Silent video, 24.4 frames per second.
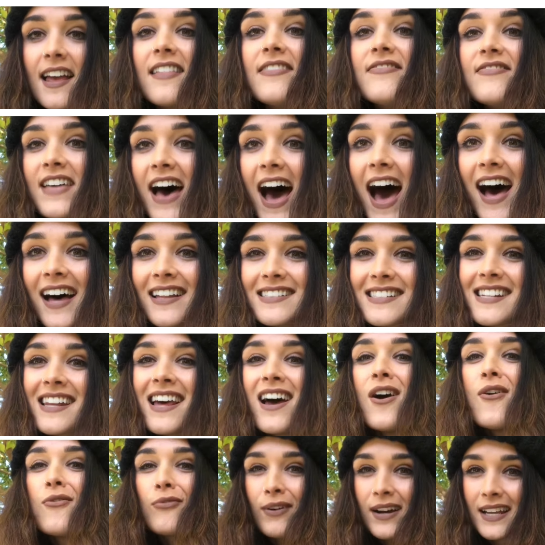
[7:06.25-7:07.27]
And that's
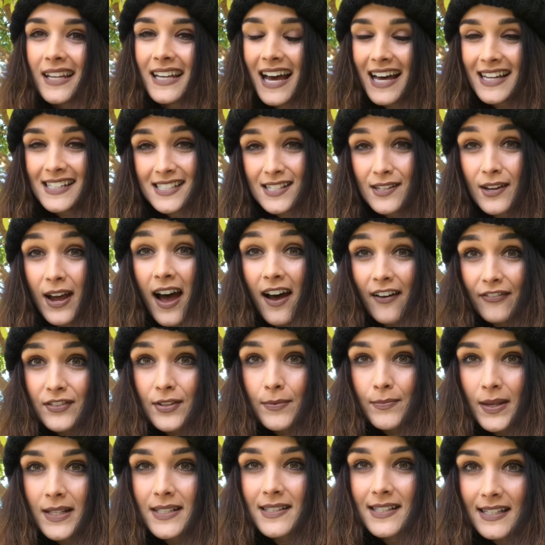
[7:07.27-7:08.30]
where you have to
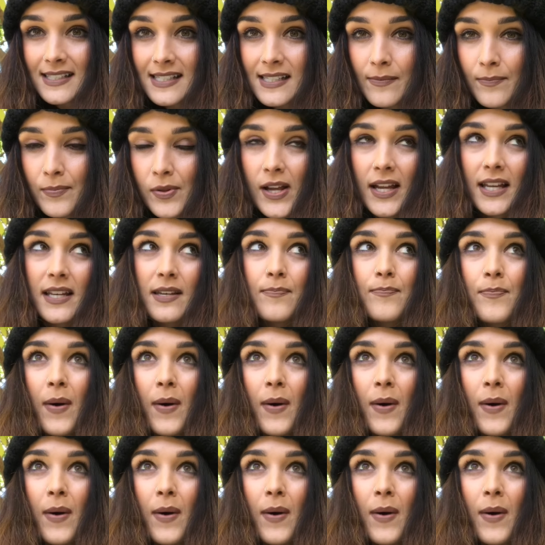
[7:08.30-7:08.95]
be disciplined.